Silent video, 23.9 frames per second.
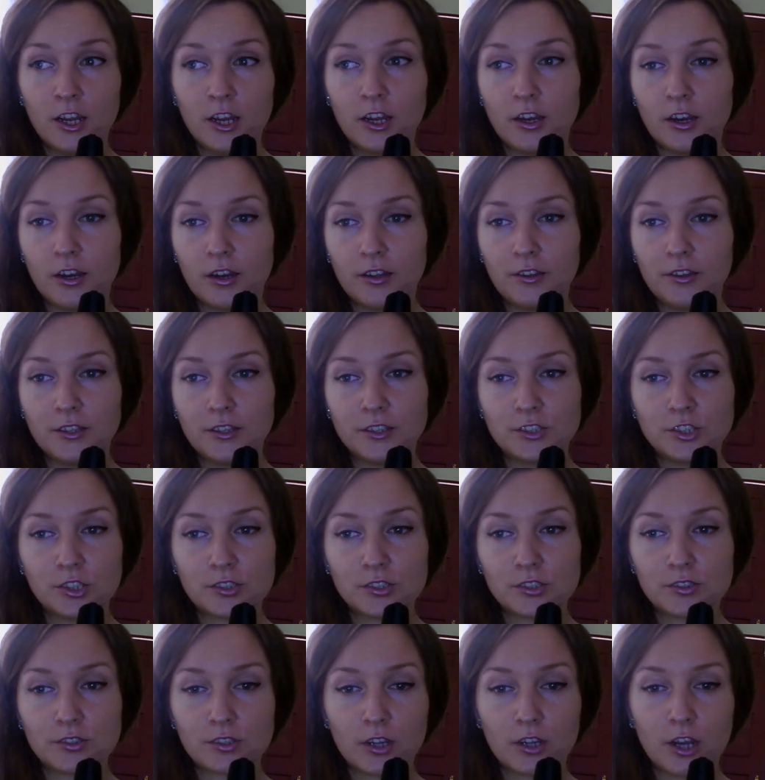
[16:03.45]
They
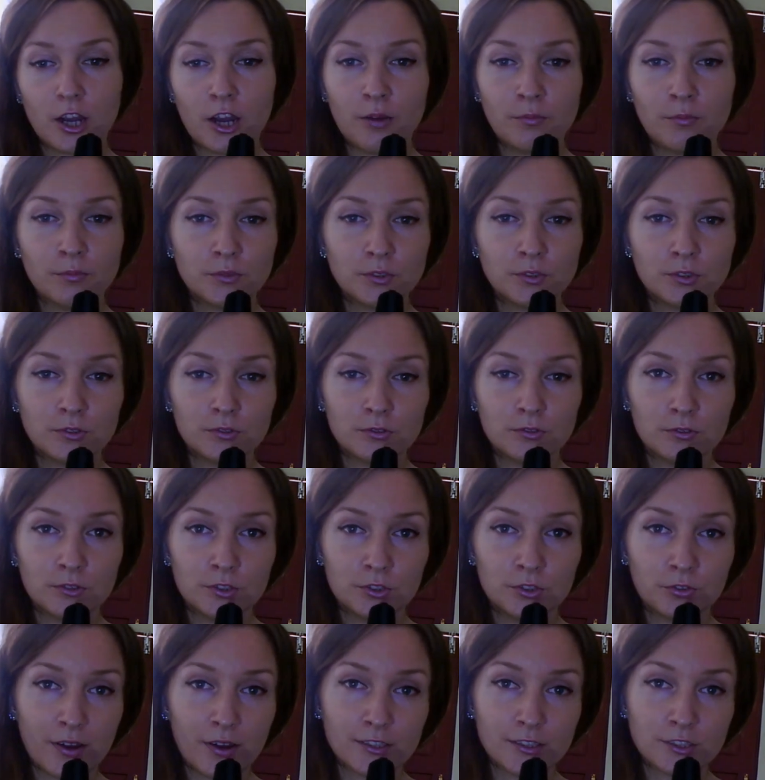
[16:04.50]
just come to
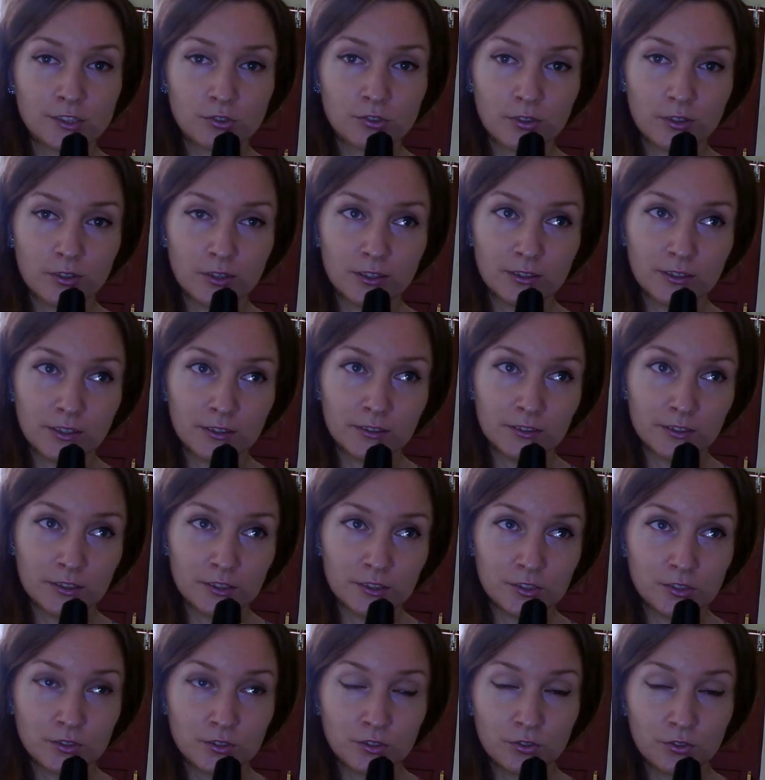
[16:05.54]
the restaurant and then they
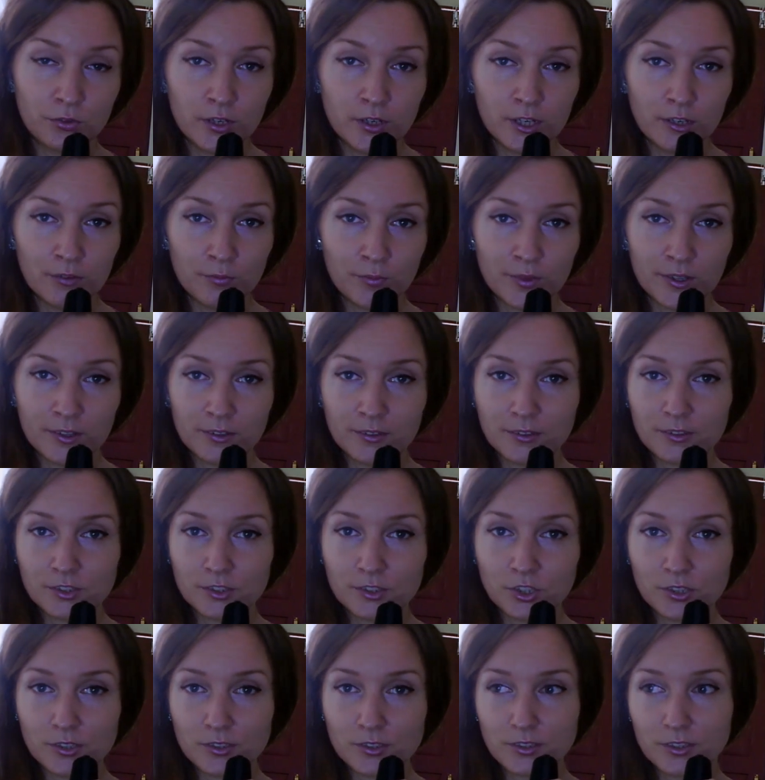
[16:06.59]
scream, and
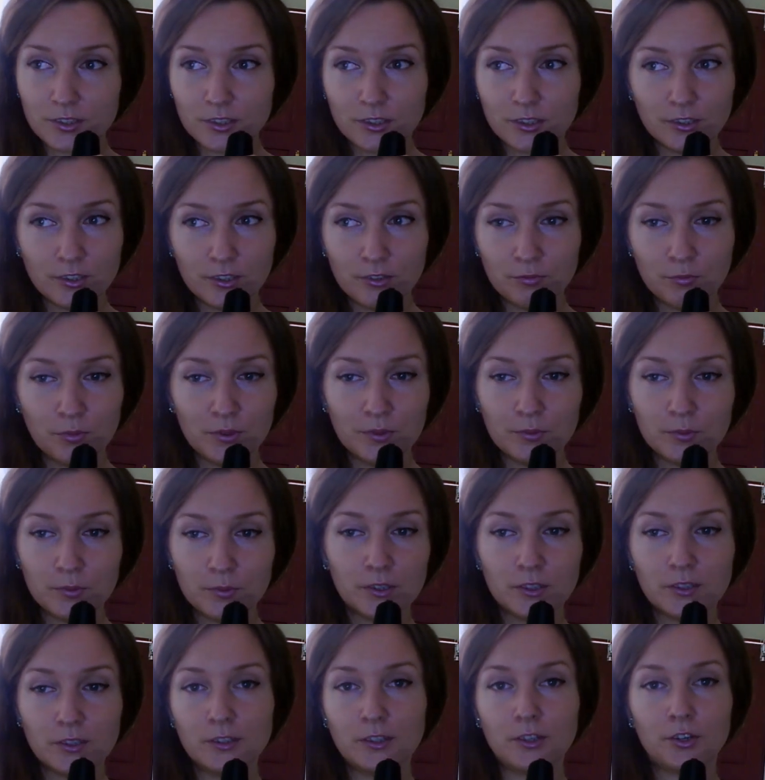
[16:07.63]
just Indian people
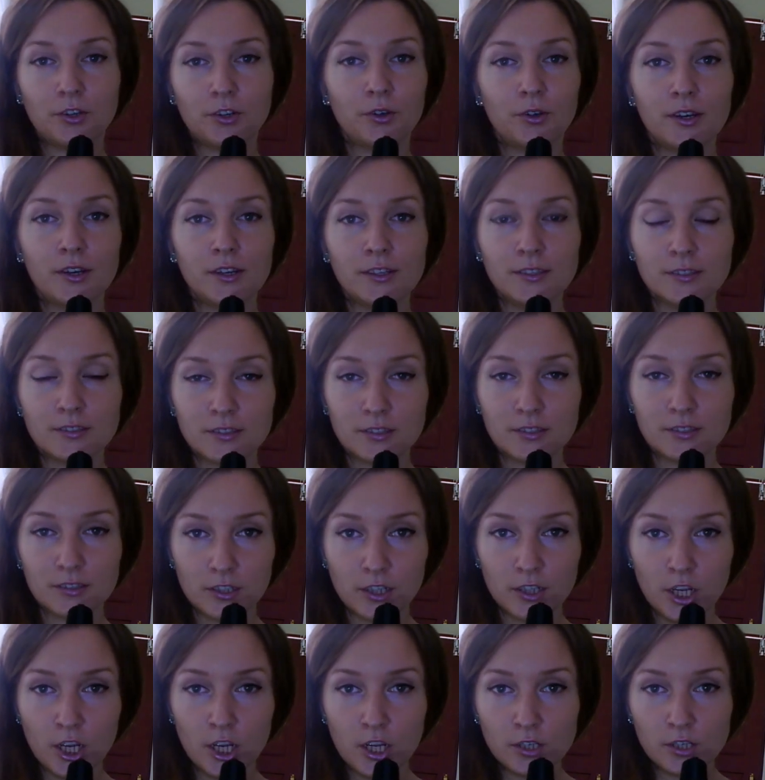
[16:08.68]
think they're
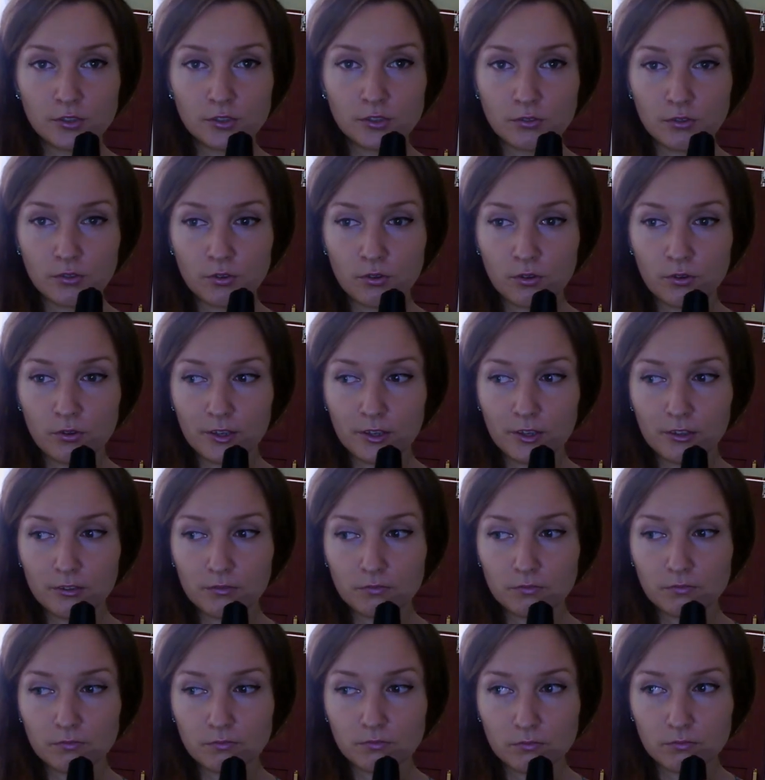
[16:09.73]
crazy. So
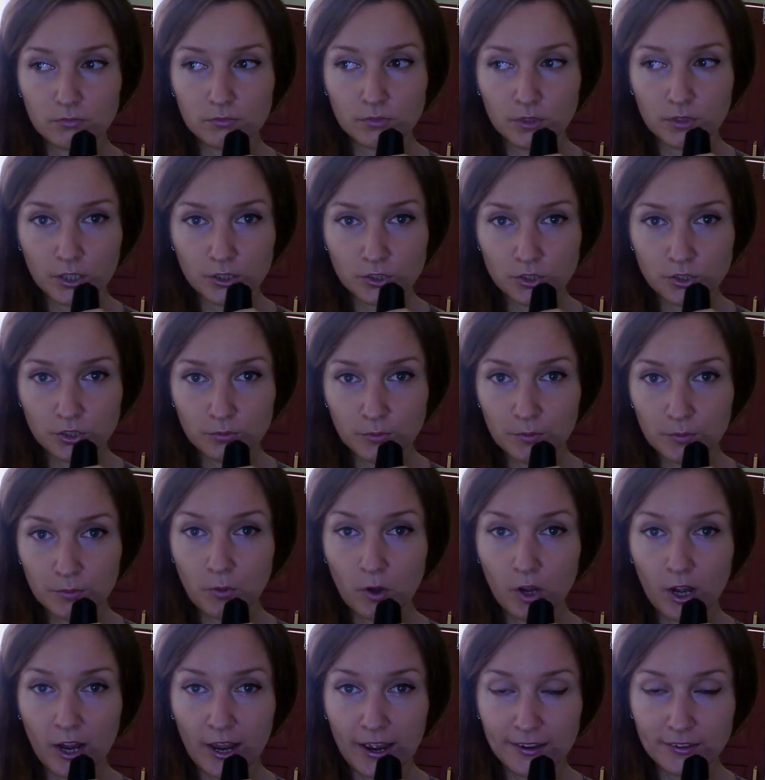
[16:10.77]
they should be
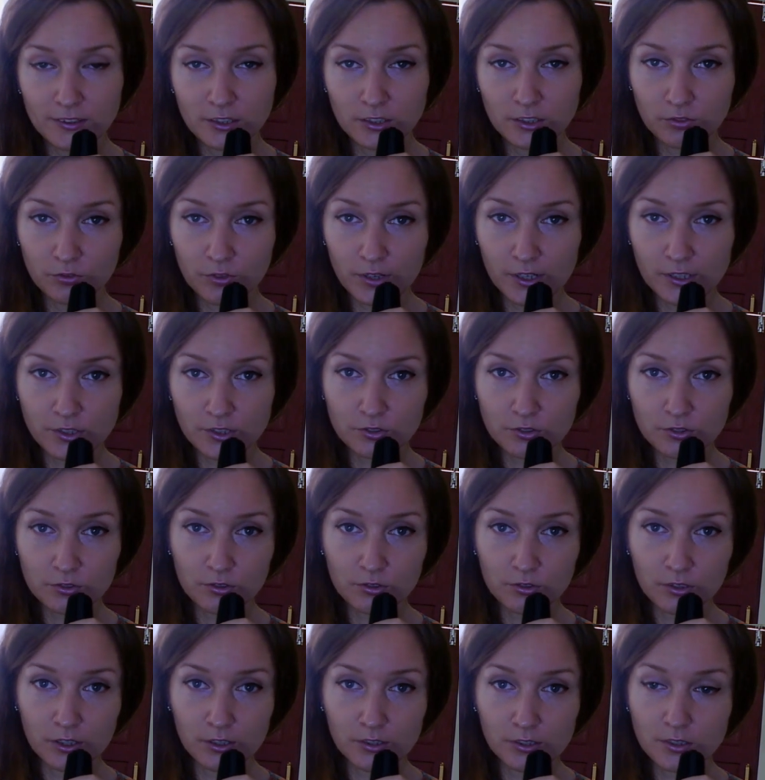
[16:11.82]
polite in
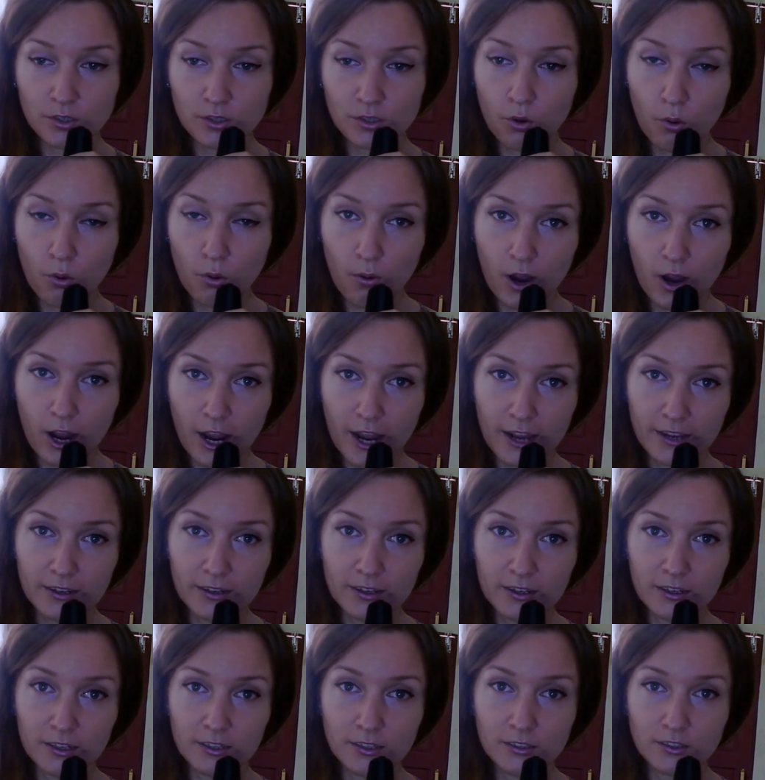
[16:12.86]
restaurants,
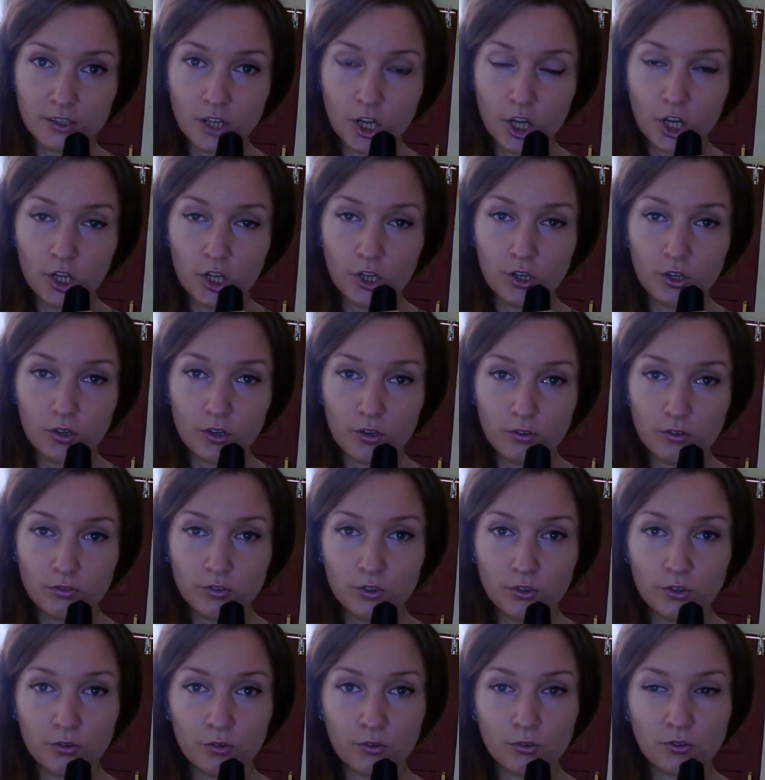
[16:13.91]
quiet, and
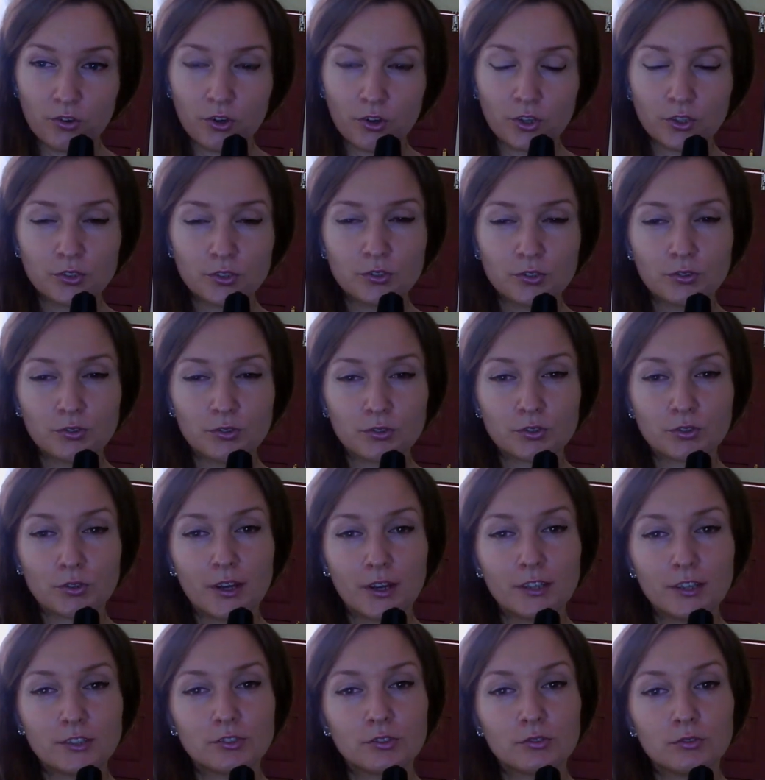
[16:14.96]
not to
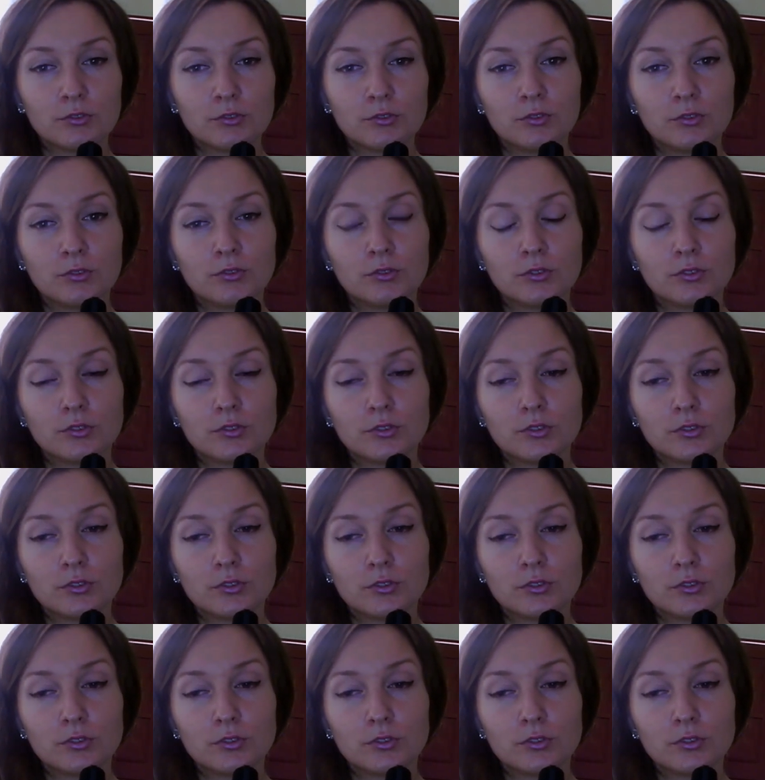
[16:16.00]
try to